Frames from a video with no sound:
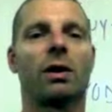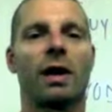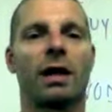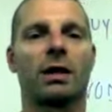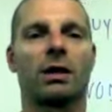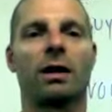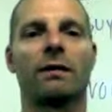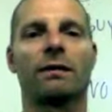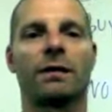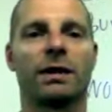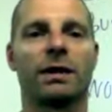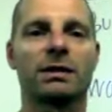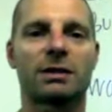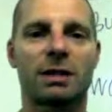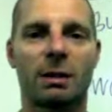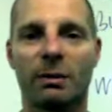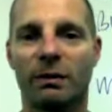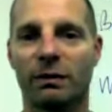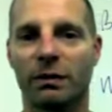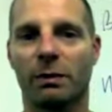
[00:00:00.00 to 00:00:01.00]
all that often.
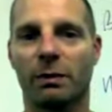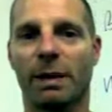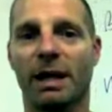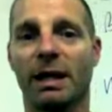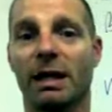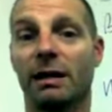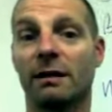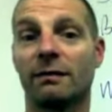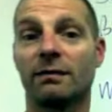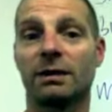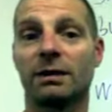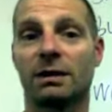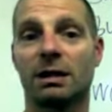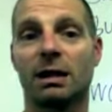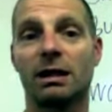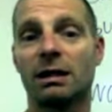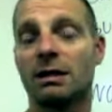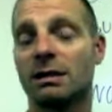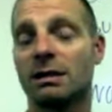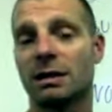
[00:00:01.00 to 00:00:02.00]
Some of you may not have
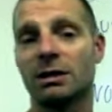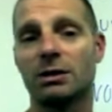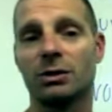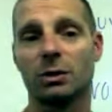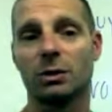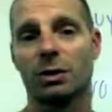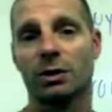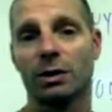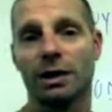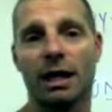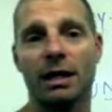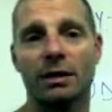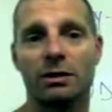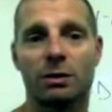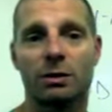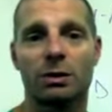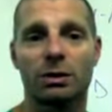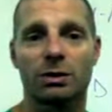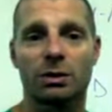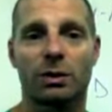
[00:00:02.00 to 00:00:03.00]
done it since you learned how to
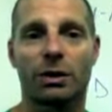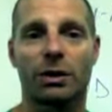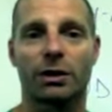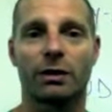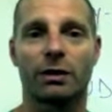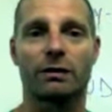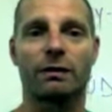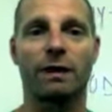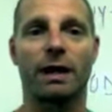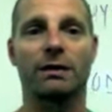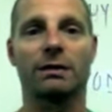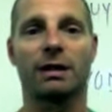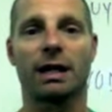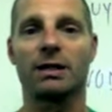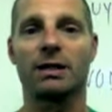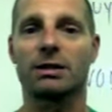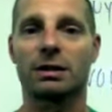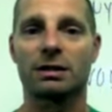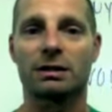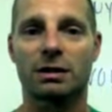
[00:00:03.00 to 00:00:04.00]
do it during your
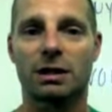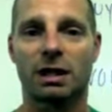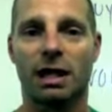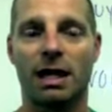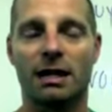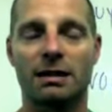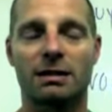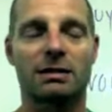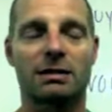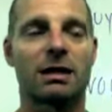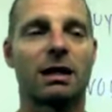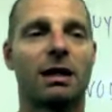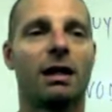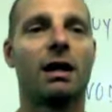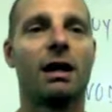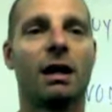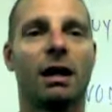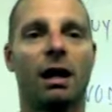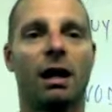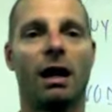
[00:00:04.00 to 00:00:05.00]
foundations class.
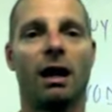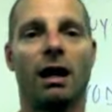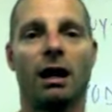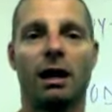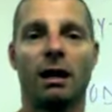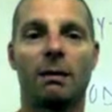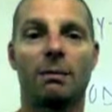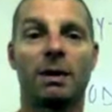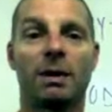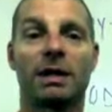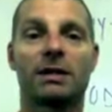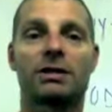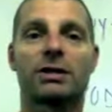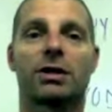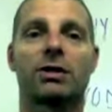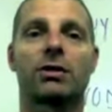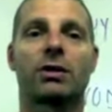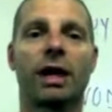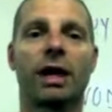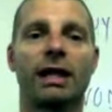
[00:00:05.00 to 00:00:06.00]
But
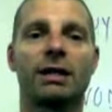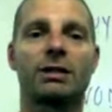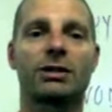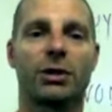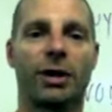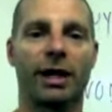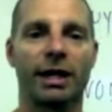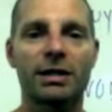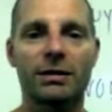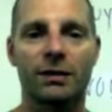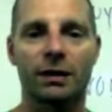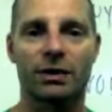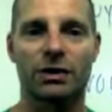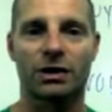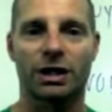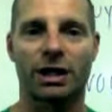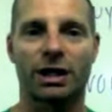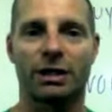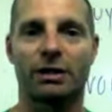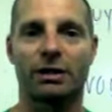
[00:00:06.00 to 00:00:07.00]
it's a great transfer
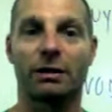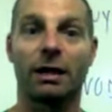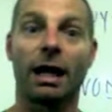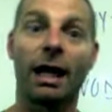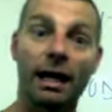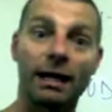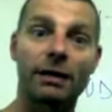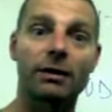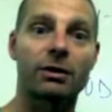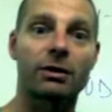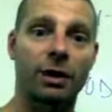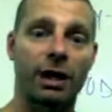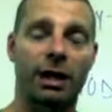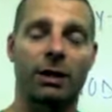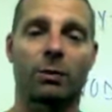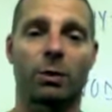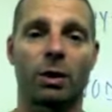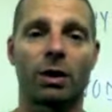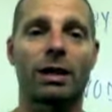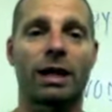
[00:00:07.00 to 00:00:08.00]
skill and a
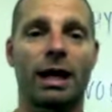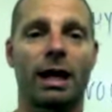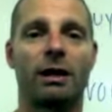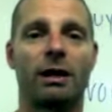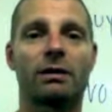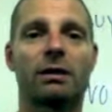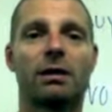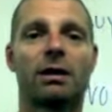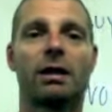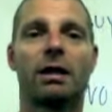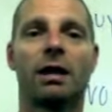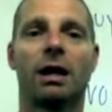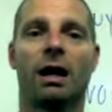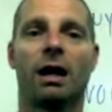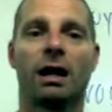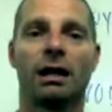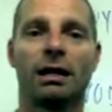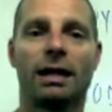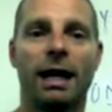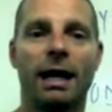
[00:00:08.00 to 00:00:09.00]
great workout
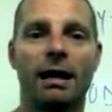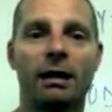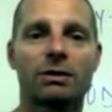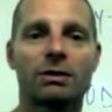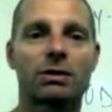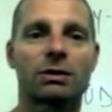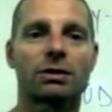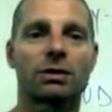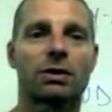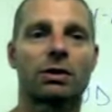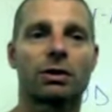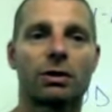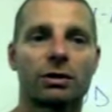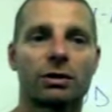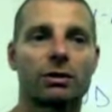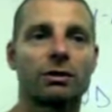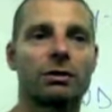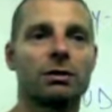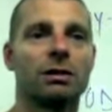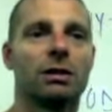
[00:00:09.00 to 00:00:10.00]
on how to
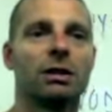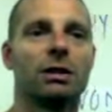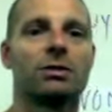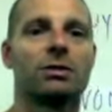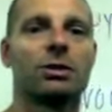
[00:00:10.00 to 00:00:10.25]
learn